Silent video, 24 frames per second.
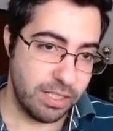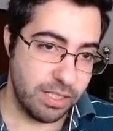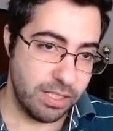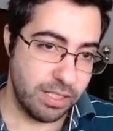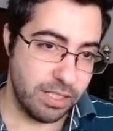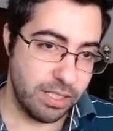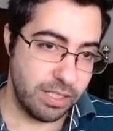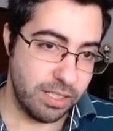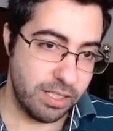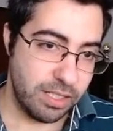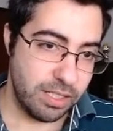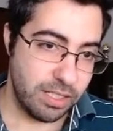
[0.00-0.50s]

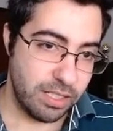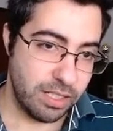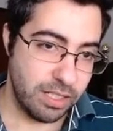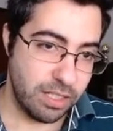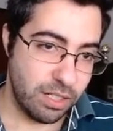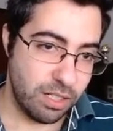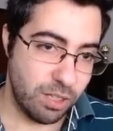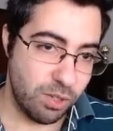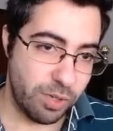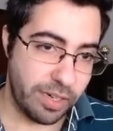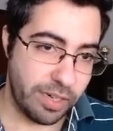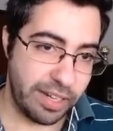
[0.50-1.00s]
It's
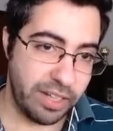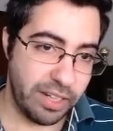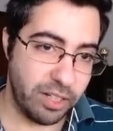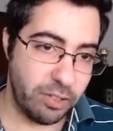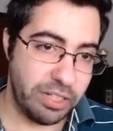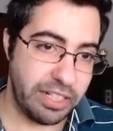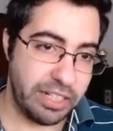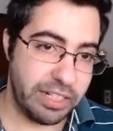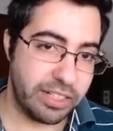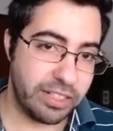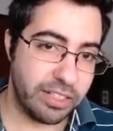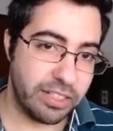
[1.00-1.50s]
an okay
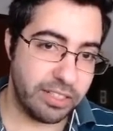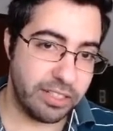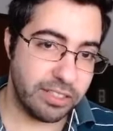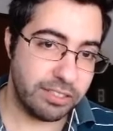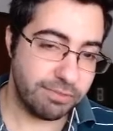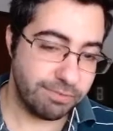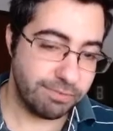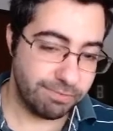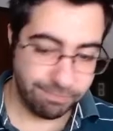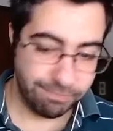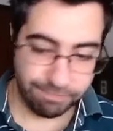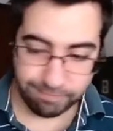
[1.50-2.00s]
arena card,
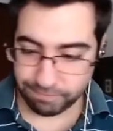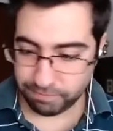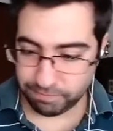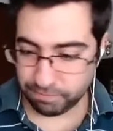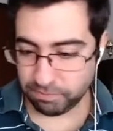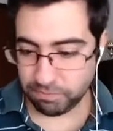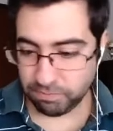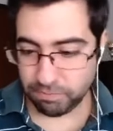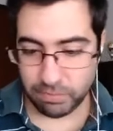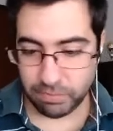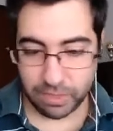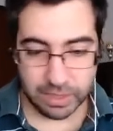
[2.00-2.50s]

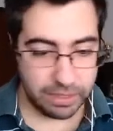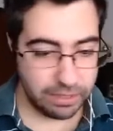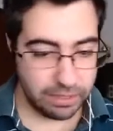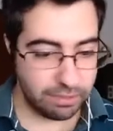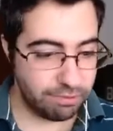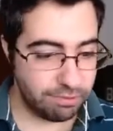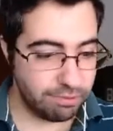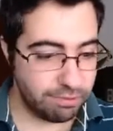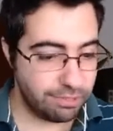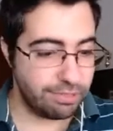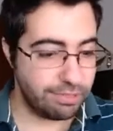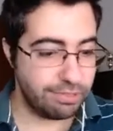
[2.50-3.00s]
but
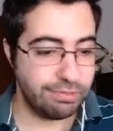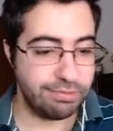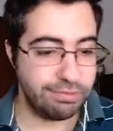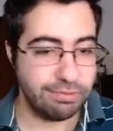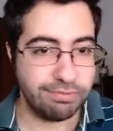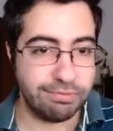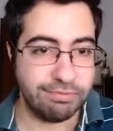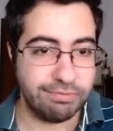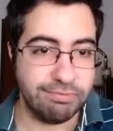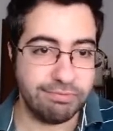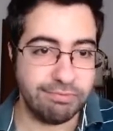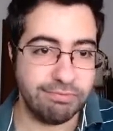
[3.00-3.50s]

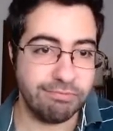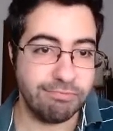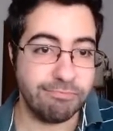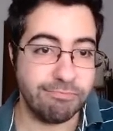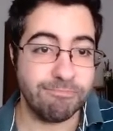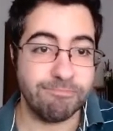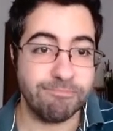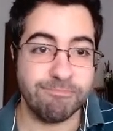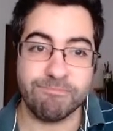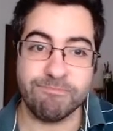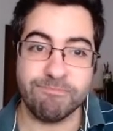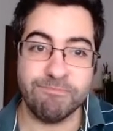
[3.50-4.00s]

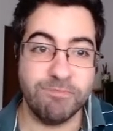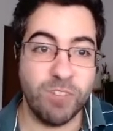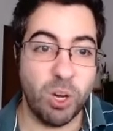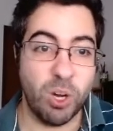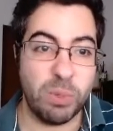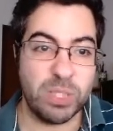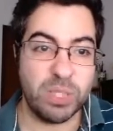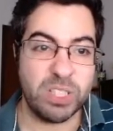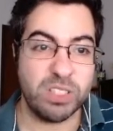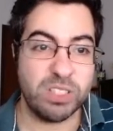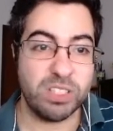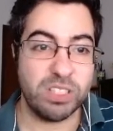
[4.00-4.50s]
not
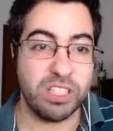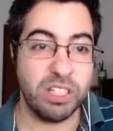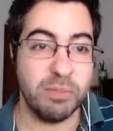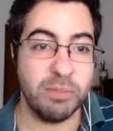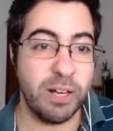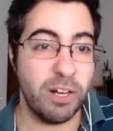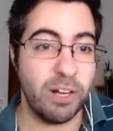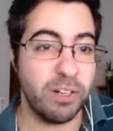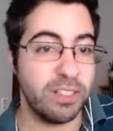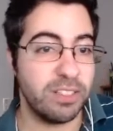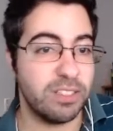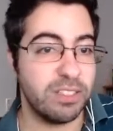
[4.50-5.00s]
much to say
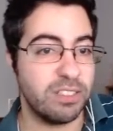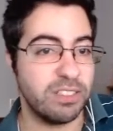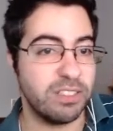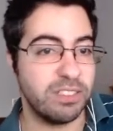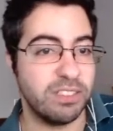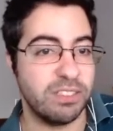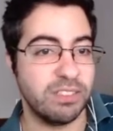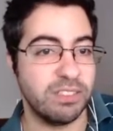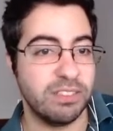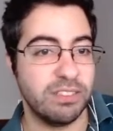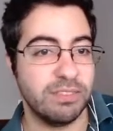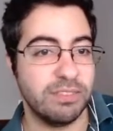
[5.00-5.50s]
about it.
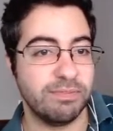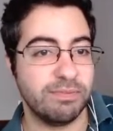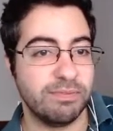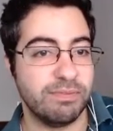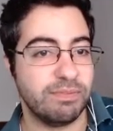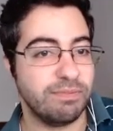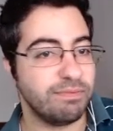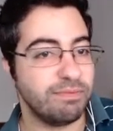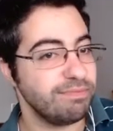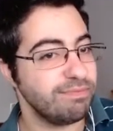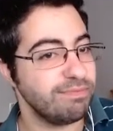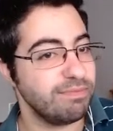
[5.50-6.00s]

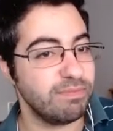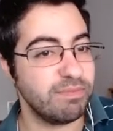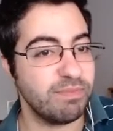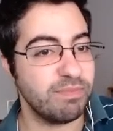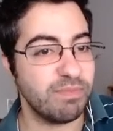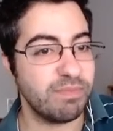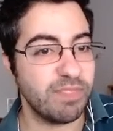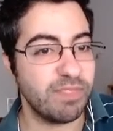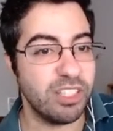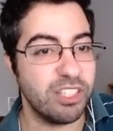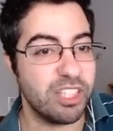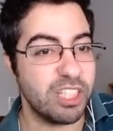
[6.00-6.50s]

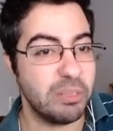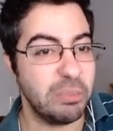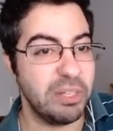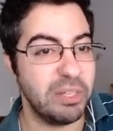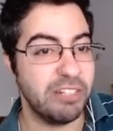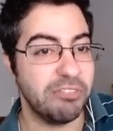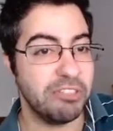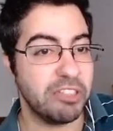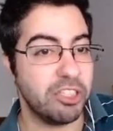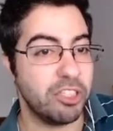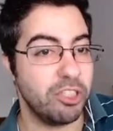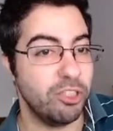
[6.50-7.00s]
It's a bit
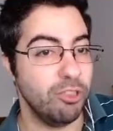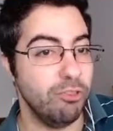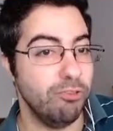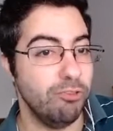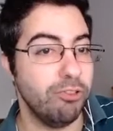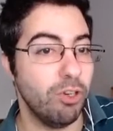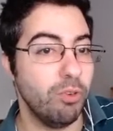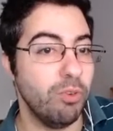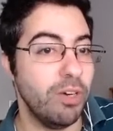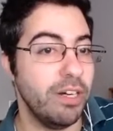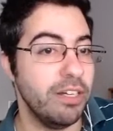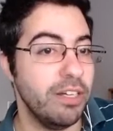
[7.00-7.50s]
of a
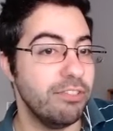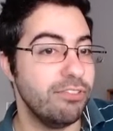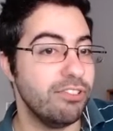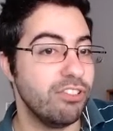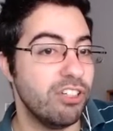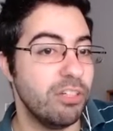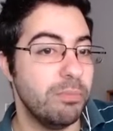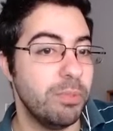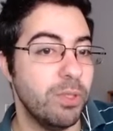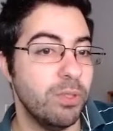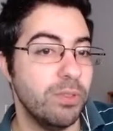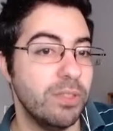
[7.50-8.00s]
2-for-1 if
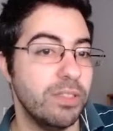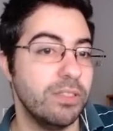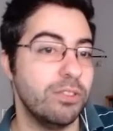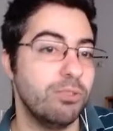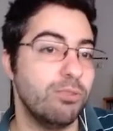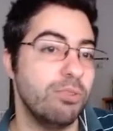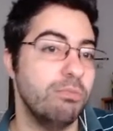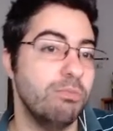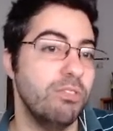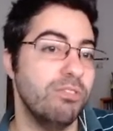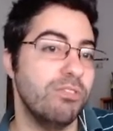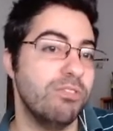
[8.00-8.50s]
your opponent
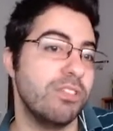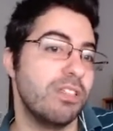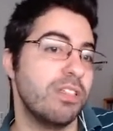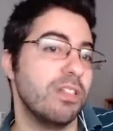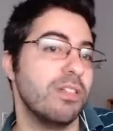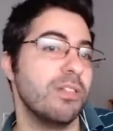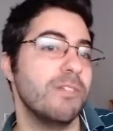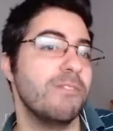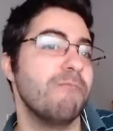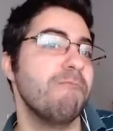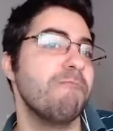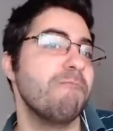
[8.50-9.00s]
removes
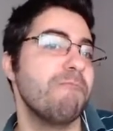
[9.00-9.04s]
the